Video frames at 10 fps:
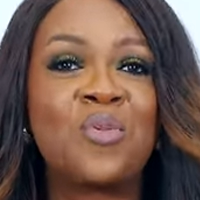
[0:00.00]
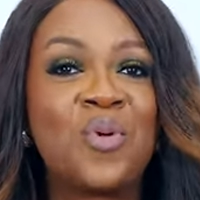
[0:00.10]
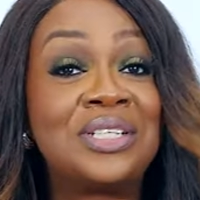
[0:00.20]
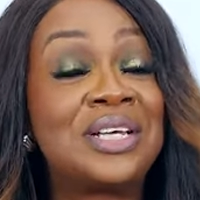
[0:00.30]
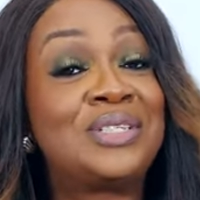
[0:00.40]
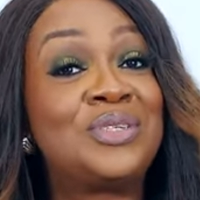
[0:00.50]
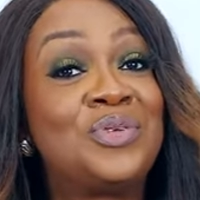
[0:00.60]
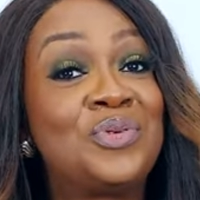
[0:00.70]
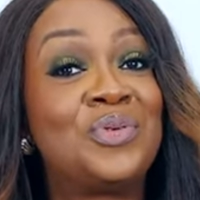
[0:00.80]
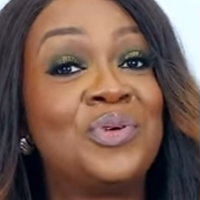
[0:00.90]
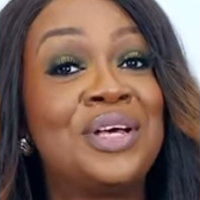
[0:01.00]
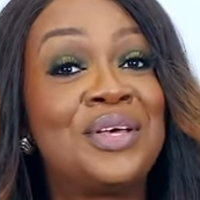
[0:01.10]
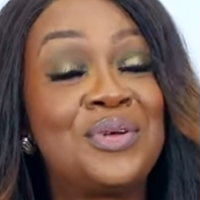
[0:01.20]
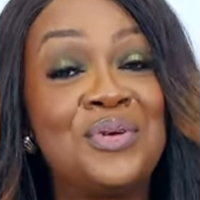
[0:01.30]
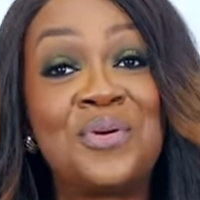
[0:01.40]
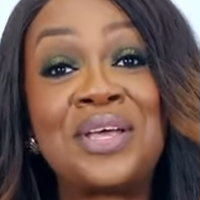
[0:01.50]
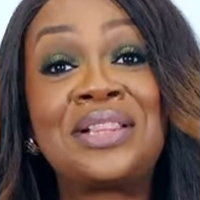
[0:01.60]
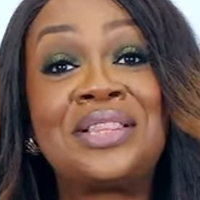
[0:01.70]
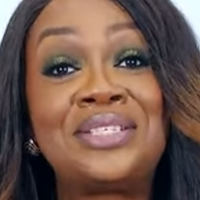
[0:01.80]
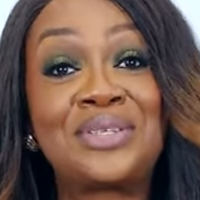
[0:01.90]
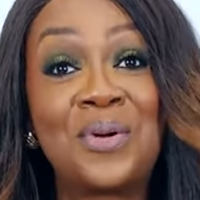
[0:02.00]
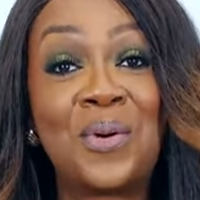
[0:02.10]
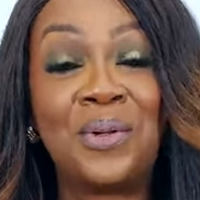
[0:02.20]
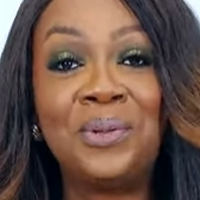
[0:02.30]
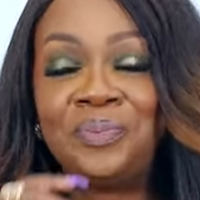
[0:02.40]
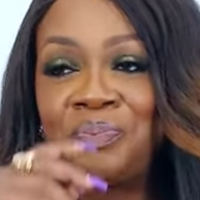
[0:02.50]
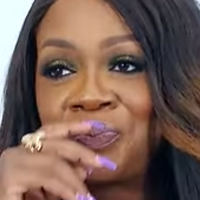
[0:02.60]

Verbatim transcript: wanted to, you know, hit this goal,